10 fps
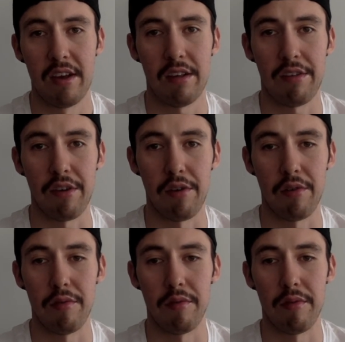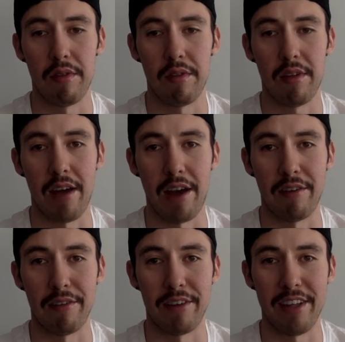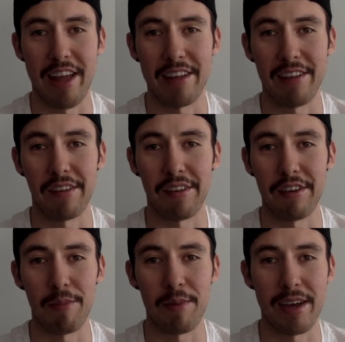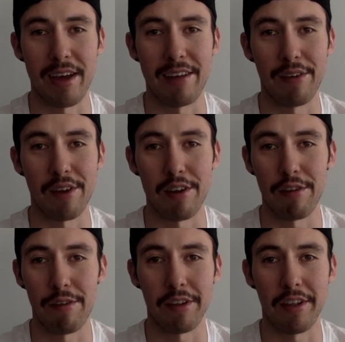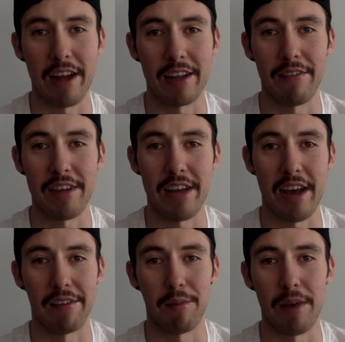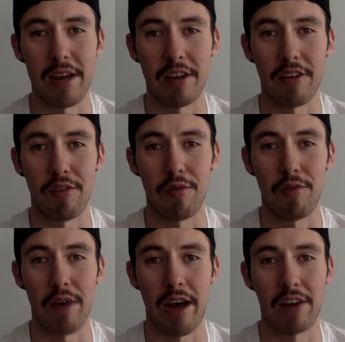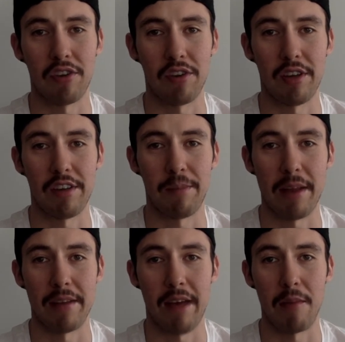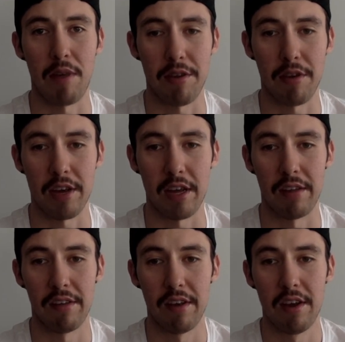So I don't really like this excuse because you can use physical activity as a way to actually spend time with your kids.